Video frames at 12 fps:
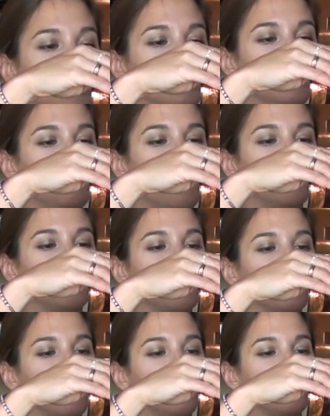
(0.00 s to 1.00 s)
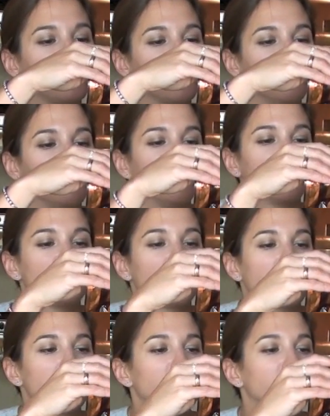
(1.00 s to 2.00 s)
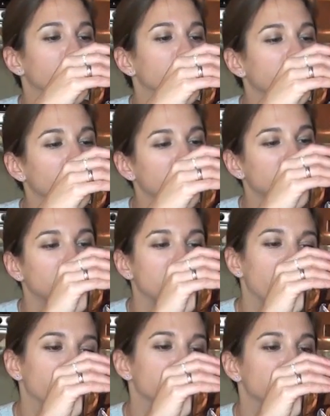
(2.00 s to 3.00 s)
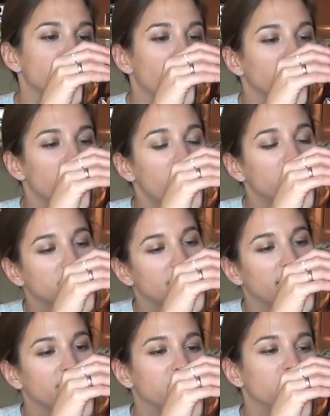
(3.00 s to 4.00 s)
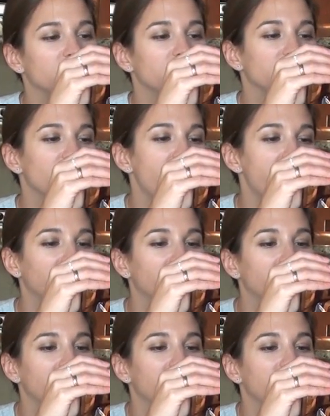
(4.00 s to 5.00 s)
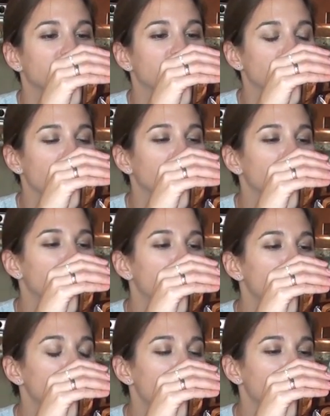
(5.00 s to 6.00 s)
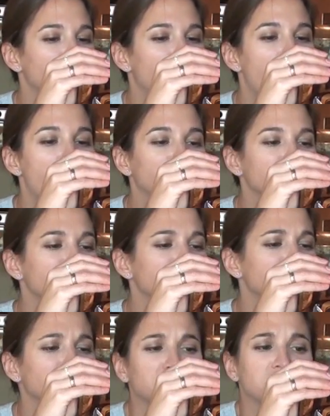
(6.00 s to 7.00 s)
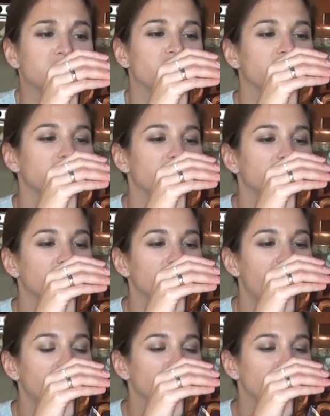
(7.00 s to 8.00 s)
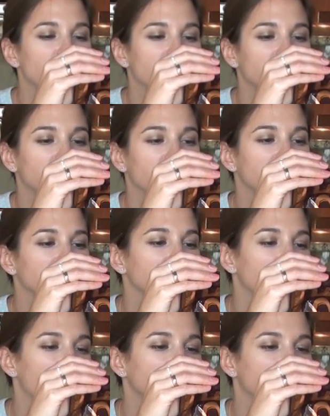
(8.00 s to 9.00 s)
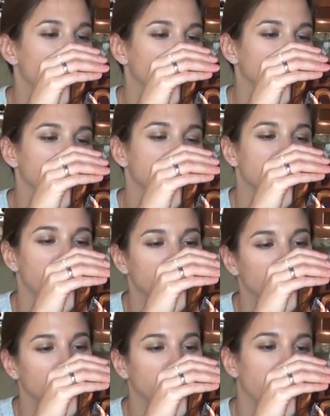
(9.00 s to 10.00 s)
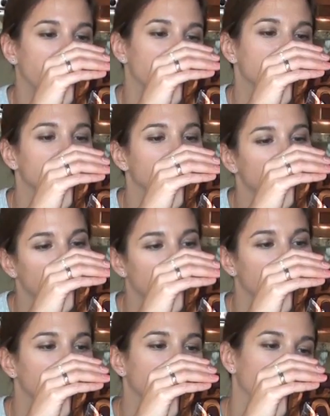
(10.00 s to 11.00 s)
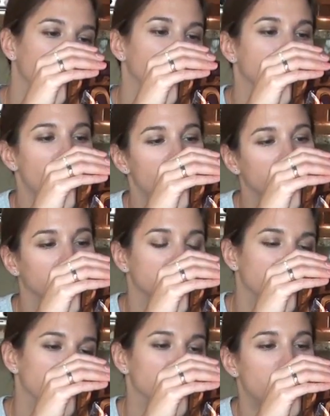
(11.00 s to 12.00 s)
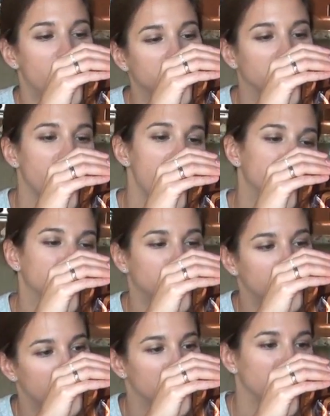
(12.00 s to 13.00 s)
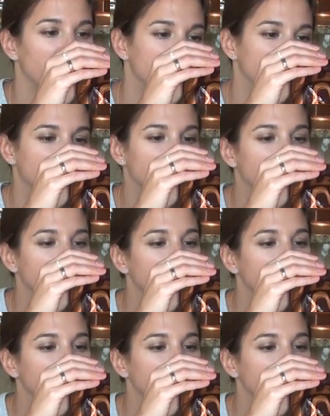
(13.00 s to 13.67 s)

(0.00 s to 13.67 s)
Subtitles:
deboned turkey, turkey meal, chicken meal, peas, potatoes, dried ground potatoes, chicken fat, tomato pomace, chicken liver, natural chicken flavor, ground flaxseed, salmon oil, carrots, sweet potatoes, kale, broccoli, spinach, parsley, apples, blueberries, vitamins.